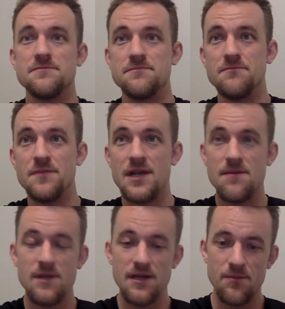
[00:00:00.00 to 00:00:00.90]

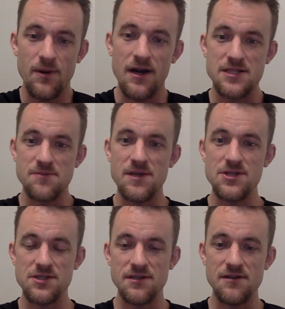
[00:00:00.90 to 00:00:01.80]
maybe an
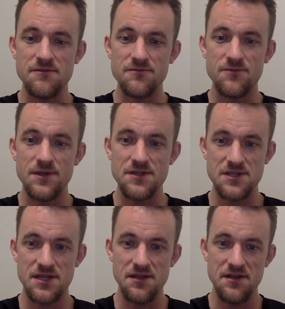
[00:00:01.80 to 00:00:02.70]
approximation of what the
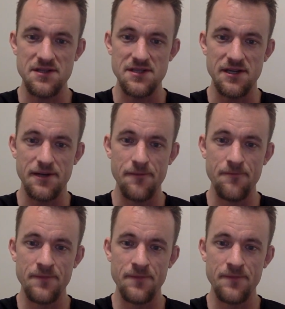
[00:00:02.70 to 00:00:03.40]
skill looks like.